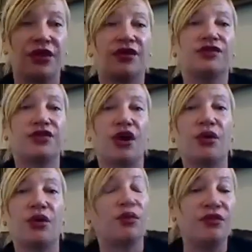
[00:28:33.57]

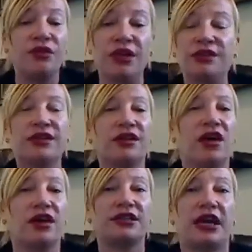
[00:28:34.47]
So you need to
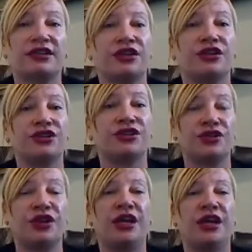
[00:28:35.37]
contact an
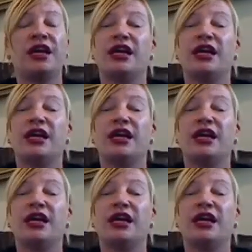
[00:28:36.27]
attorney.